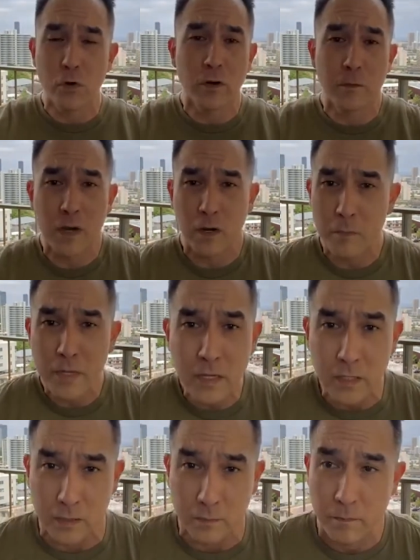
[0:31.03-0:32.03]
co-owner of
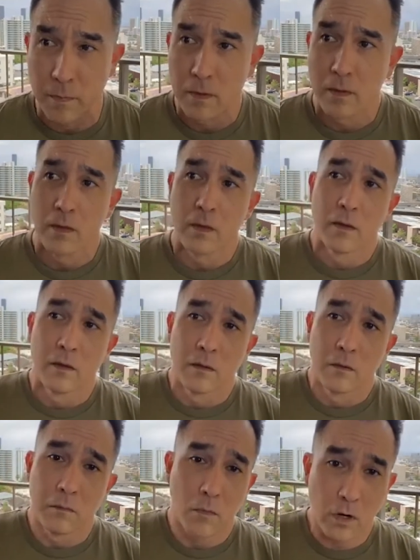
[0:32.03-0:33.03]
Modern Media,
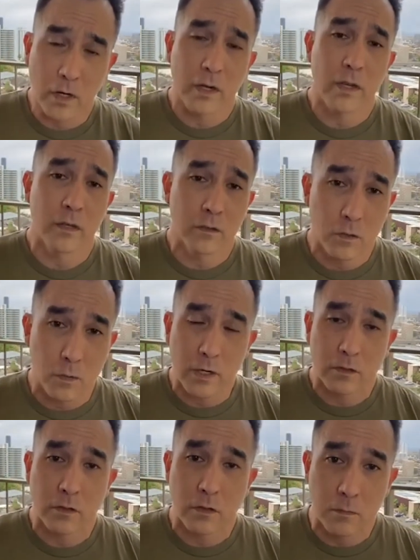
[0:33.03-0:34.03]

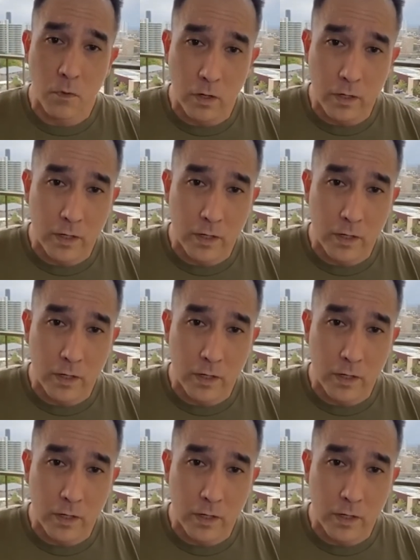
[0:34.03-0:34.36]
marketing director,